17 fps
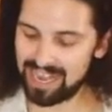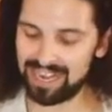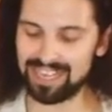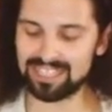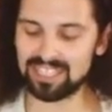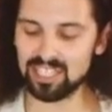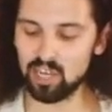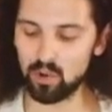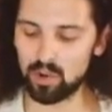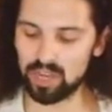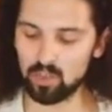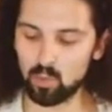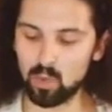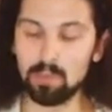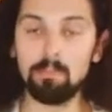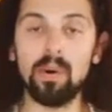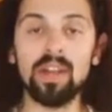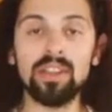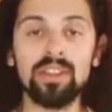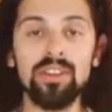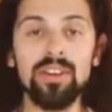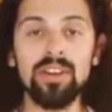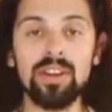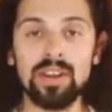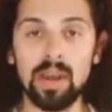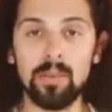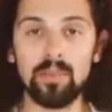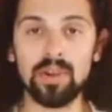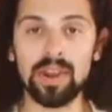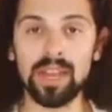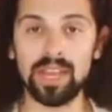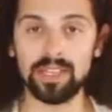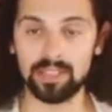Let's load it with button number 8.